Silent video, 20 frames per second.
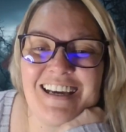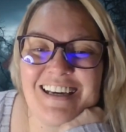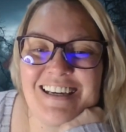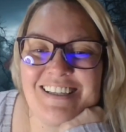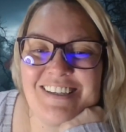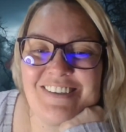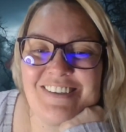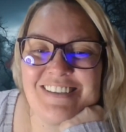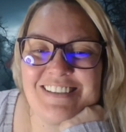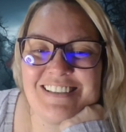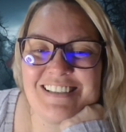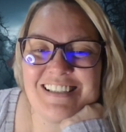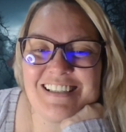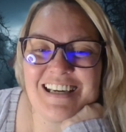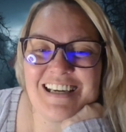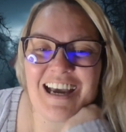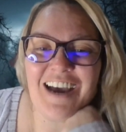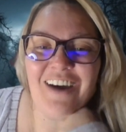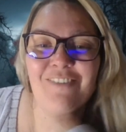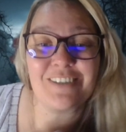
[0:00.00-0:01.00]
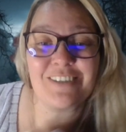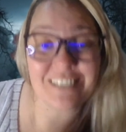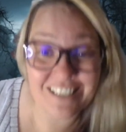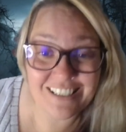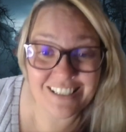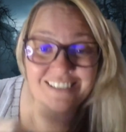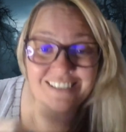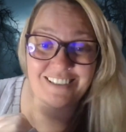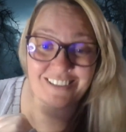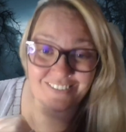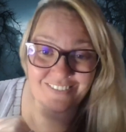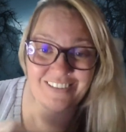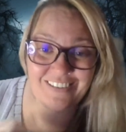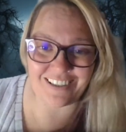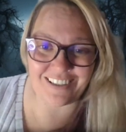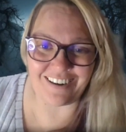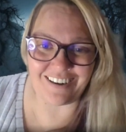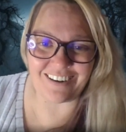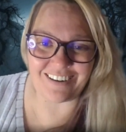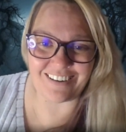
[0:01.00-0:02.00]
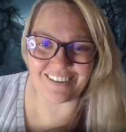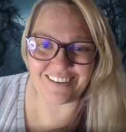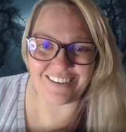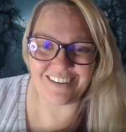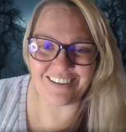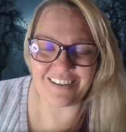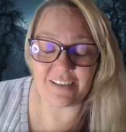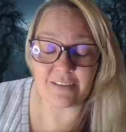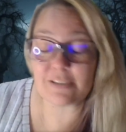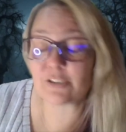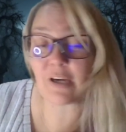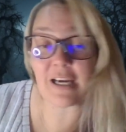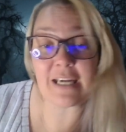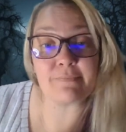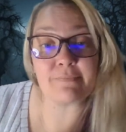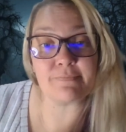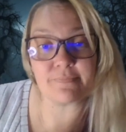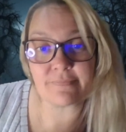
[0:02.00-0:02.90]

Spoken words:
you can see how ridiculous we are. It's great.